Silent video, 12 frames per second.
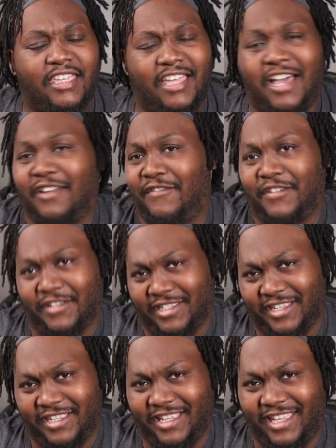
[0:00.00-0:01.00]

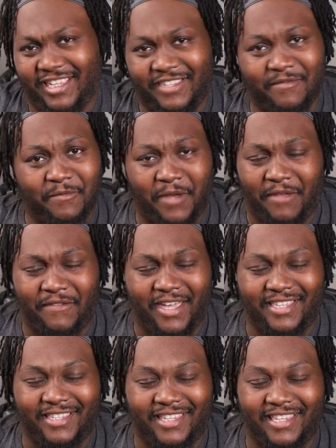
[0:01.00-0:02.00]
Autofocus is way
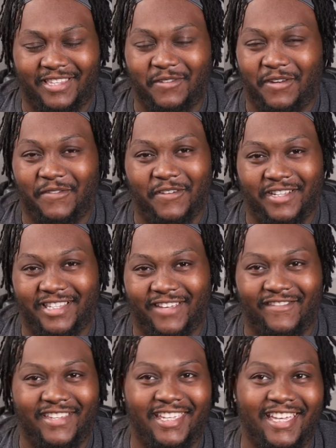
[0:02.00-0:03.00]
faster than the 24 to
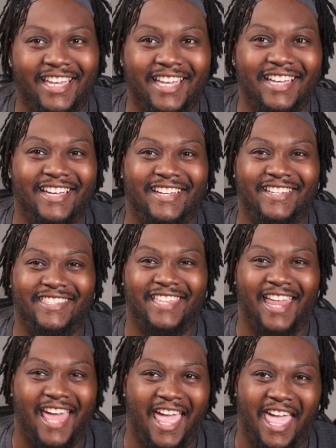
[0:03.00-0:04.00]
70
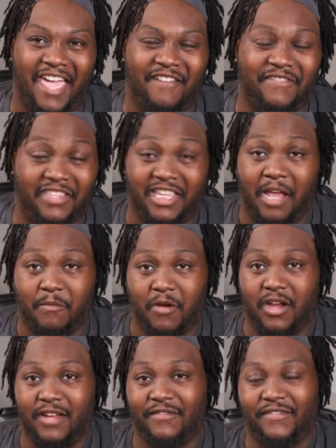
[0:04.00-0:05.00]
that I have, the
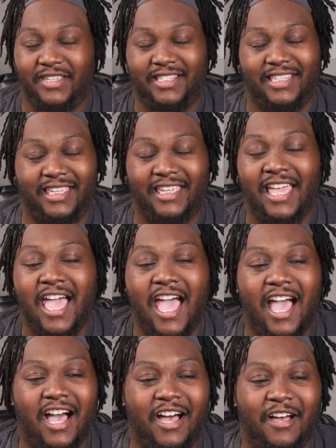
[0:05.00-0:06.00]
Tamron VC.
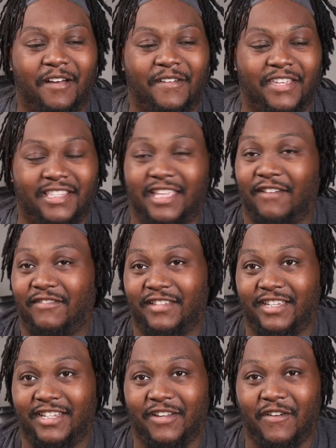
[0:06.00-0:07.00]
It's
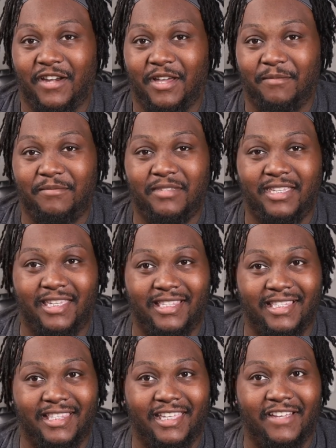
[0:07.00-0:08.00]
definitely showing up
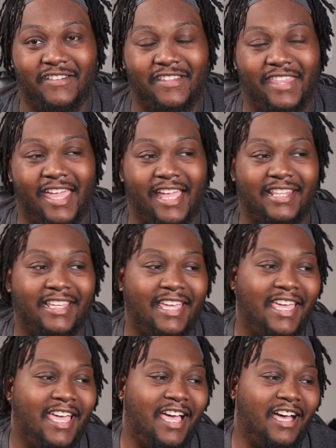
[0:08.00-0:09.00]
easily on that.
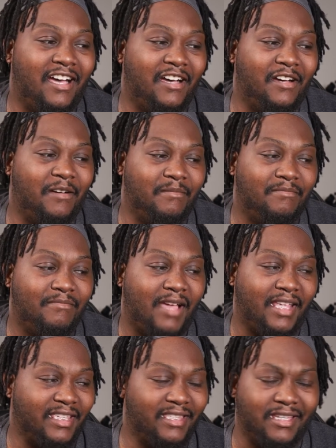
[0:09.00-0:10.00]

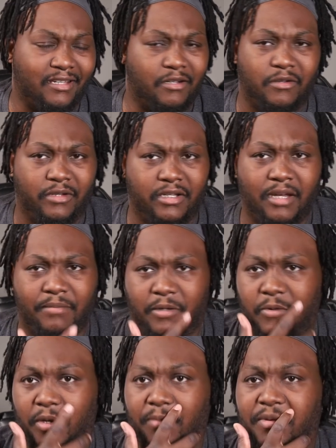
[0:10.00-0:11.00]
I just took a couple
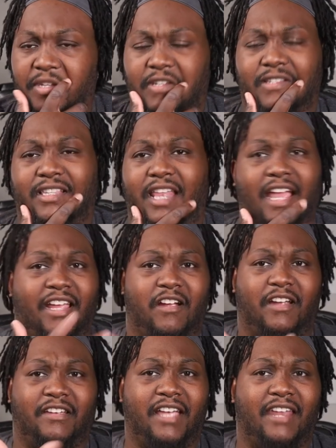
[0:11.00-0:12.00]
quick pictures and I can
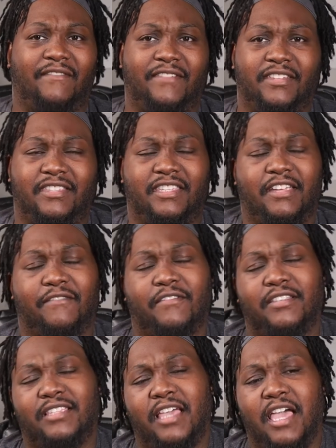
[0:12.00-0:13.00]
already kind of feel the
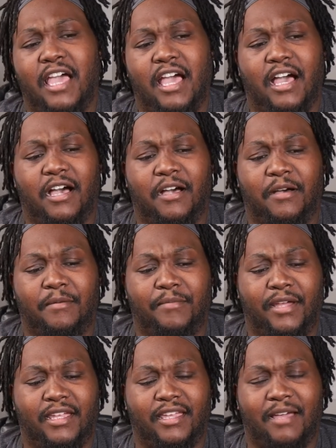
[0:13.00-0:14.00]
difference.
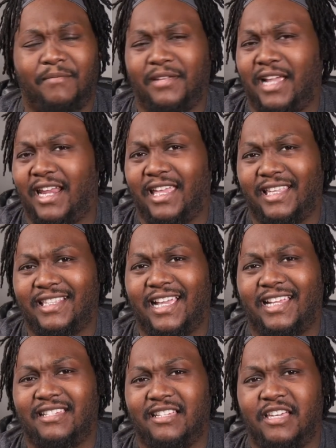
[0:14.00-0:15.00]
But I'm kind of
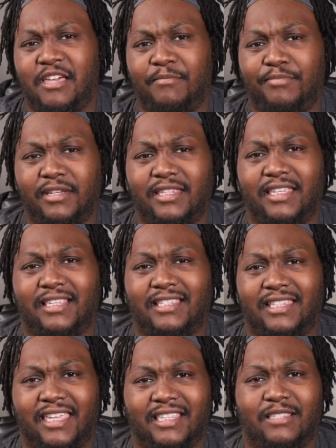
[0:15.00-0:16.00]
excited to put this
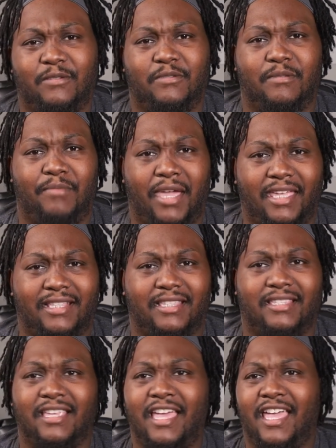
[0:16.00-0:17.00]
lens through the
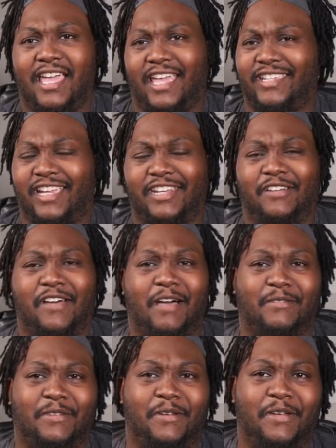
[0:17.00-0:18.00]
paces. As y'all know, I
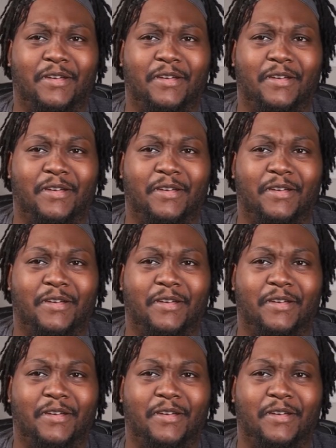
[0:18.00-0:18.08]
was a